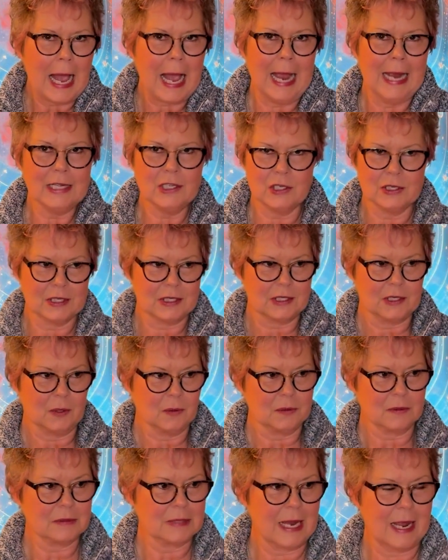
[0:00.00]
I just
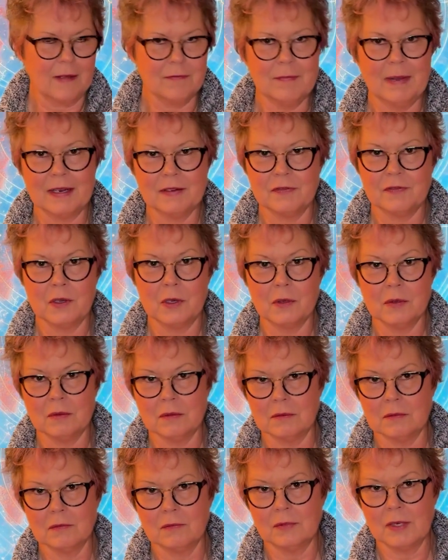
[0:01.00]
don't have my
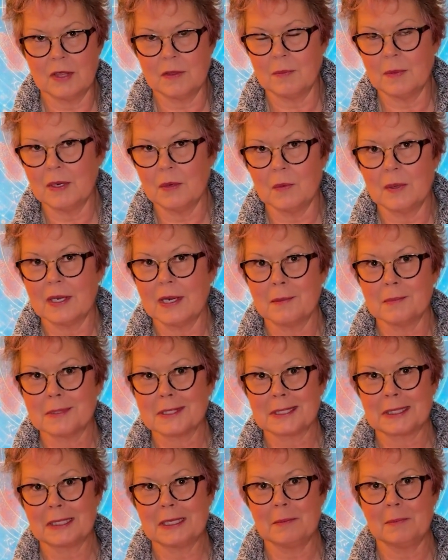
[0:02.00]
phone with me when I'm
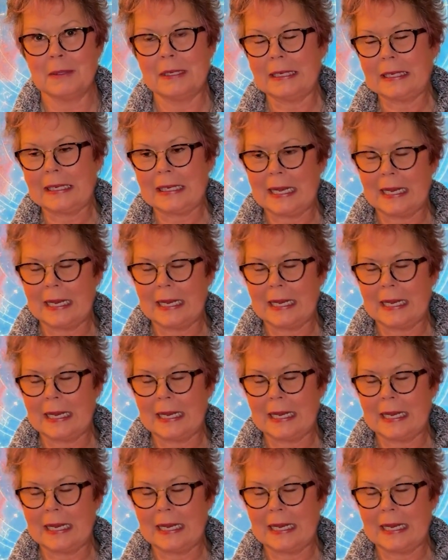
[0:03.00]
sleeping.